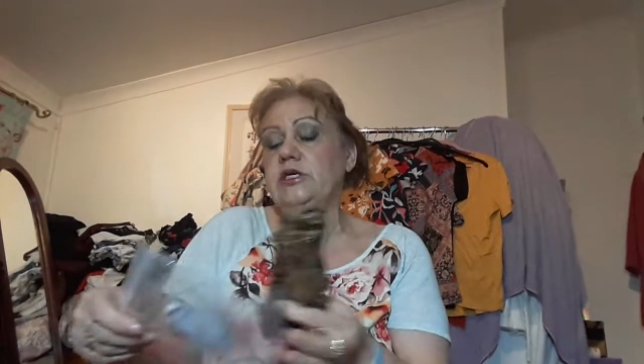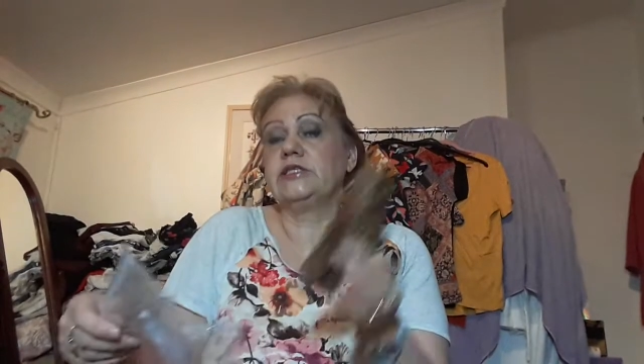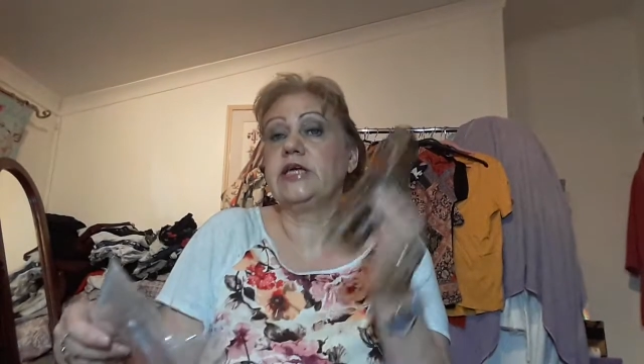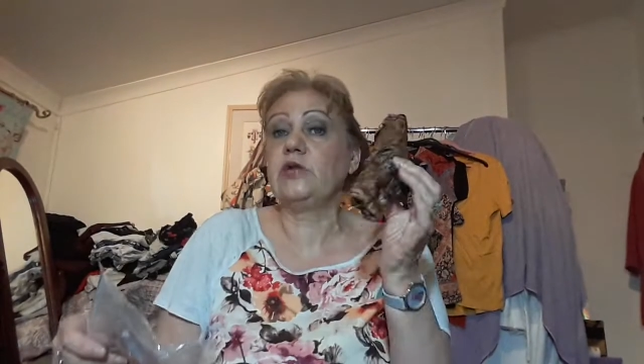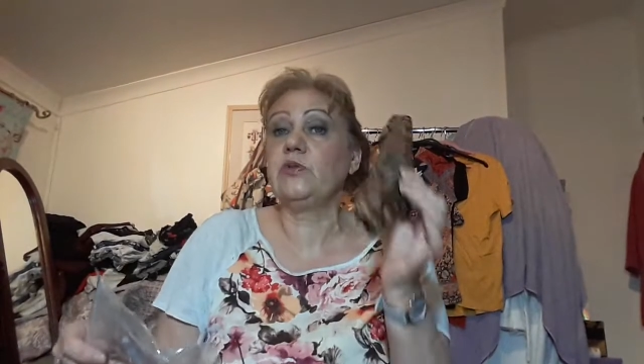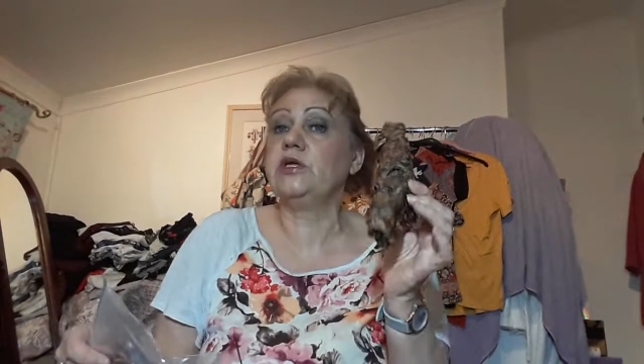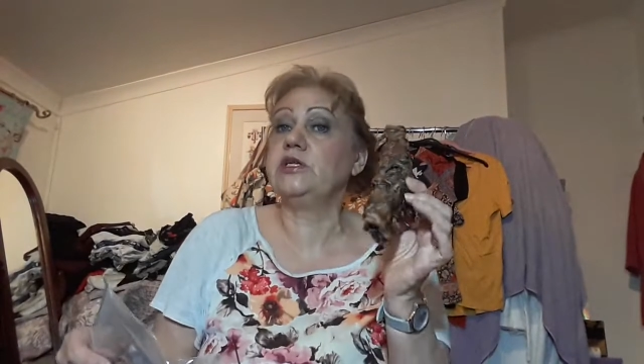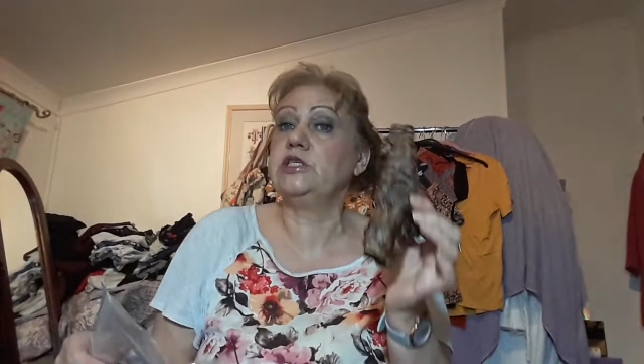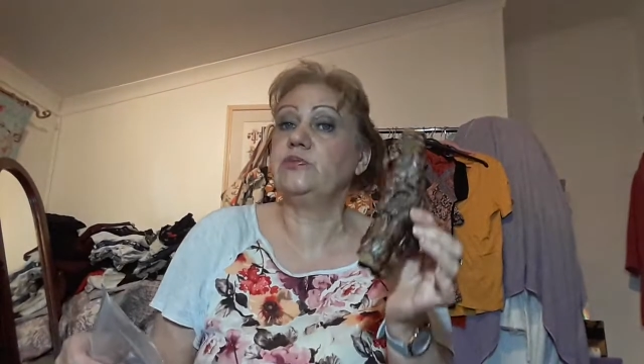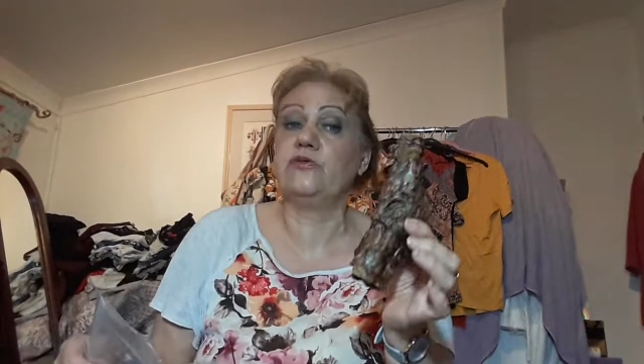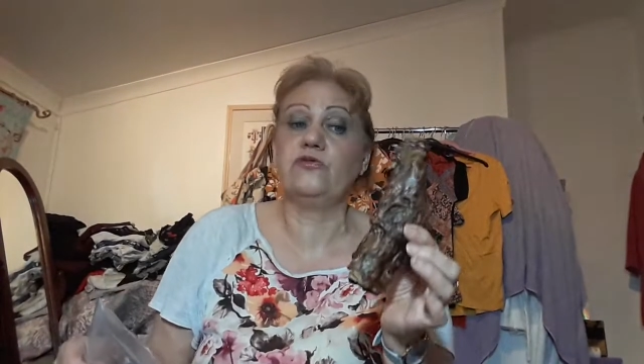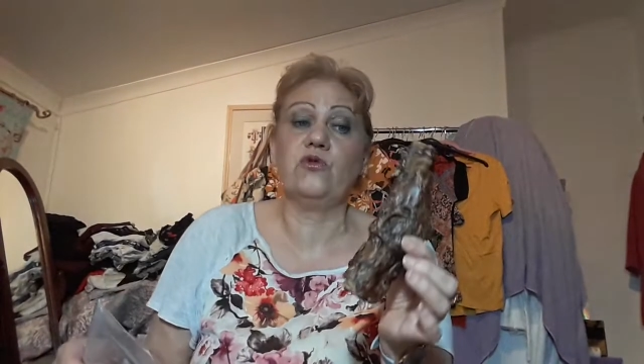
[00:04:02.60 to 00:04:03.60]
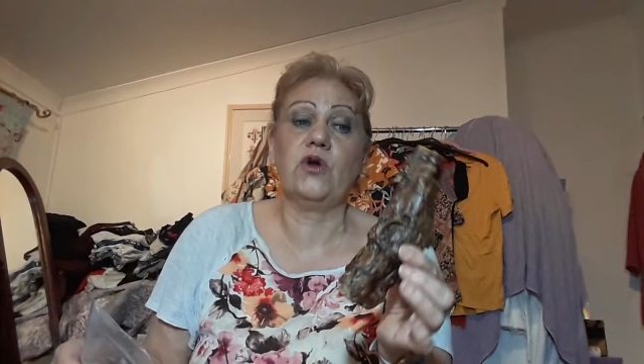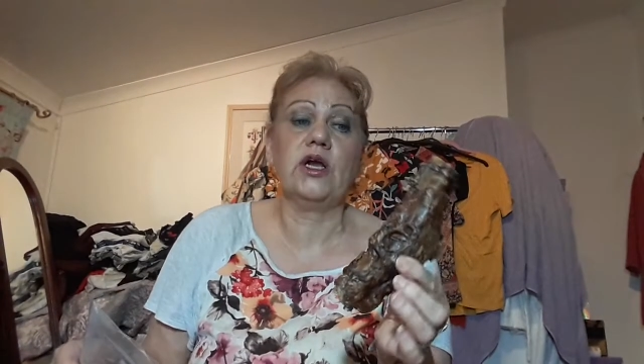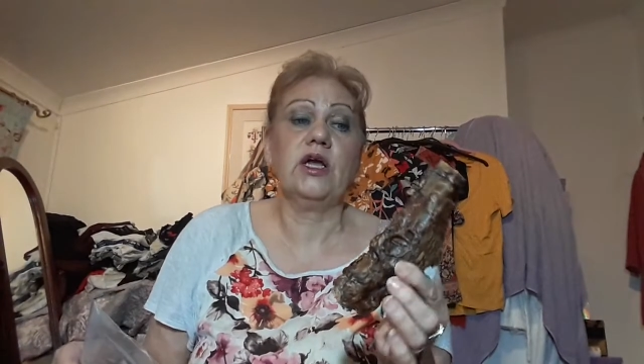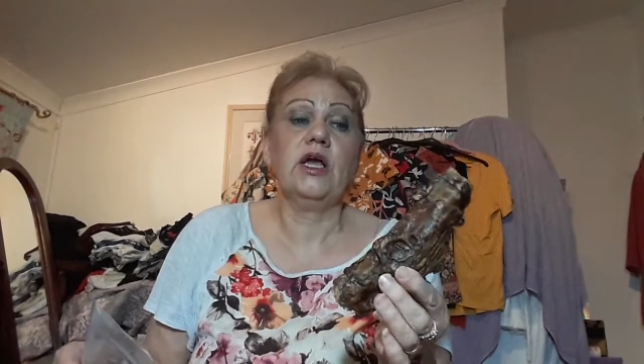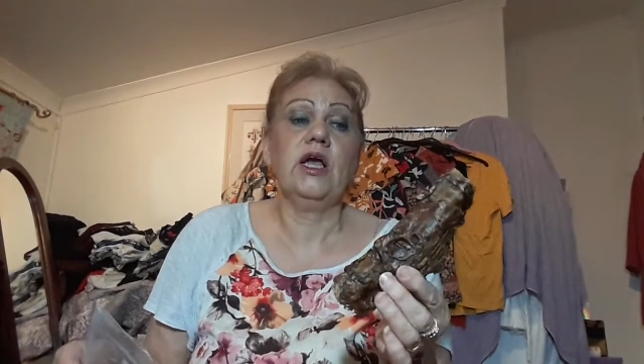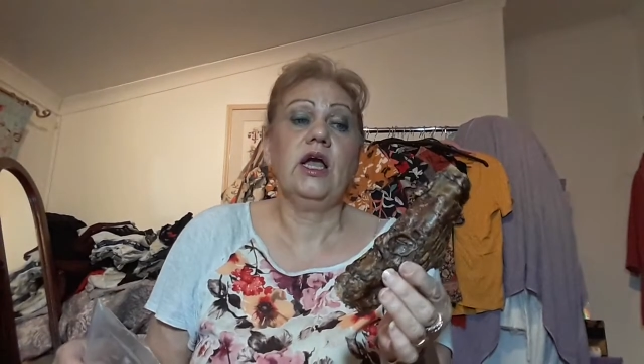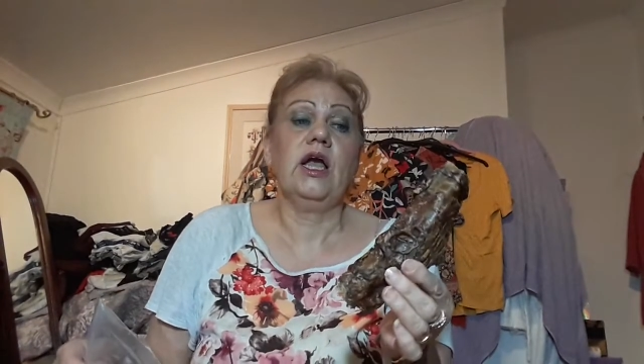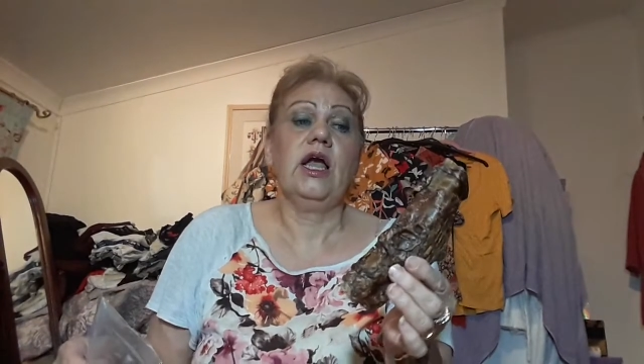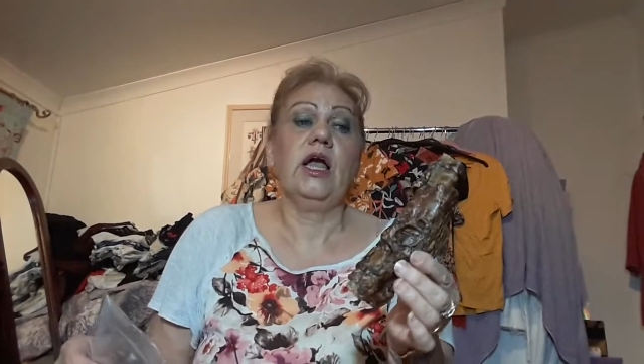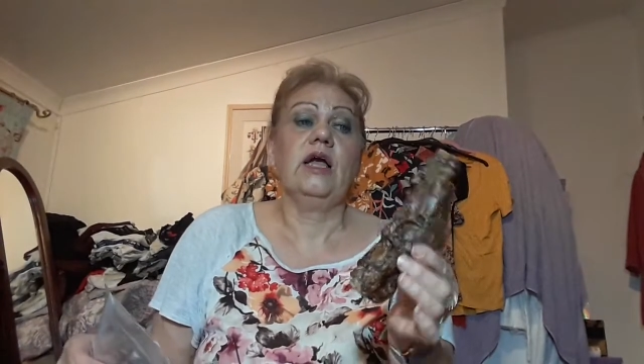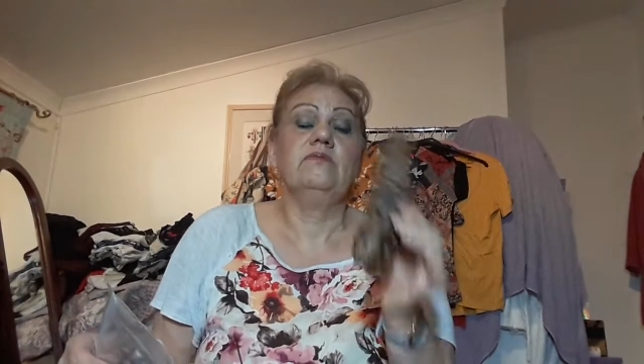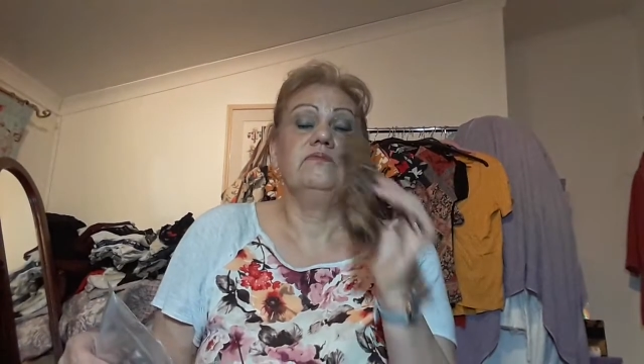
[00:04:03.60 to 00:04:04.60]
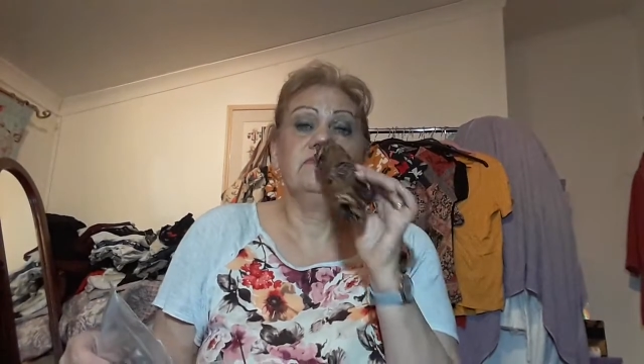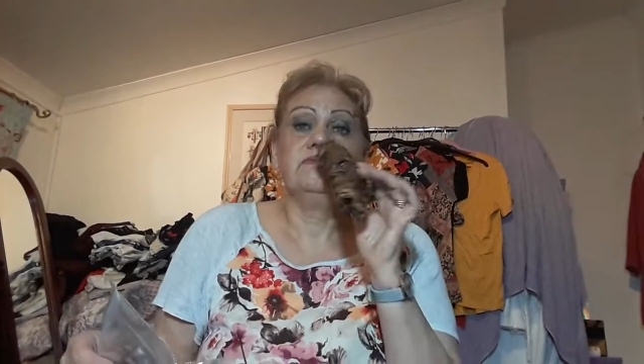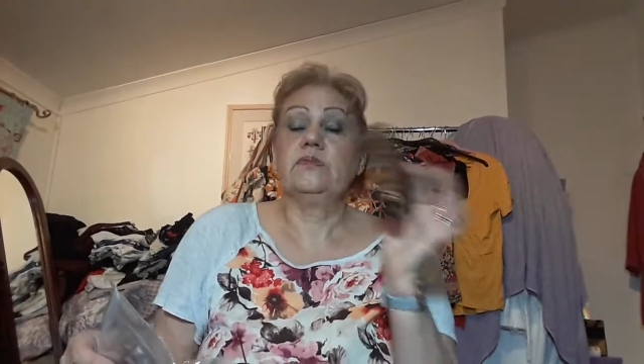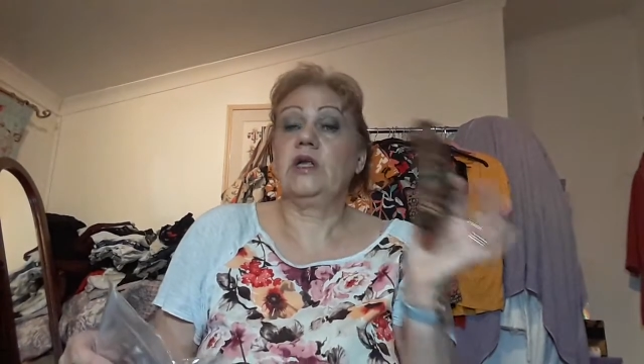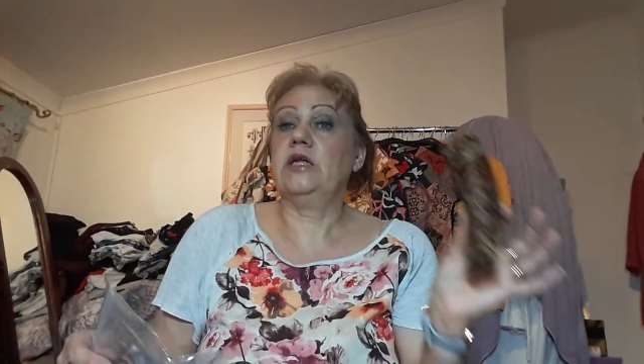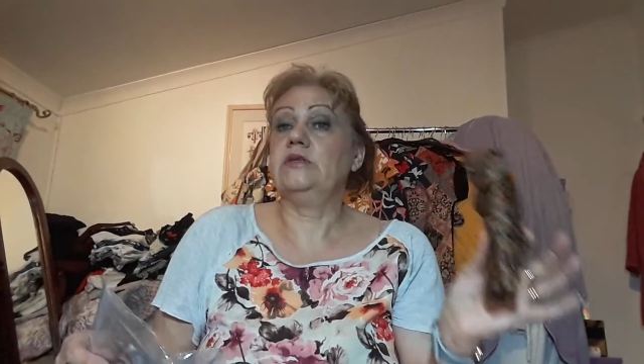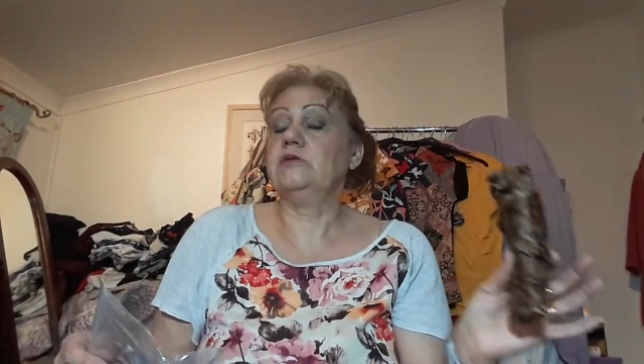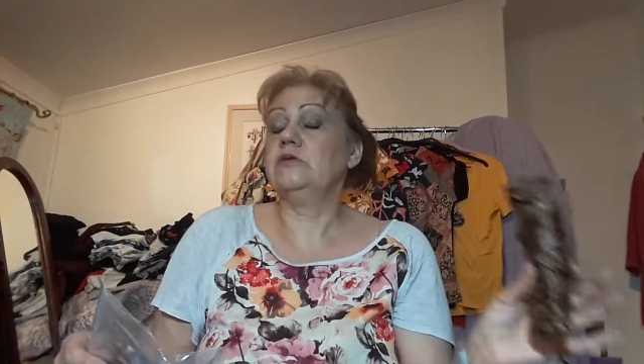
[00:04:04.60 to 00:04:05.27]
He's had one of these before, and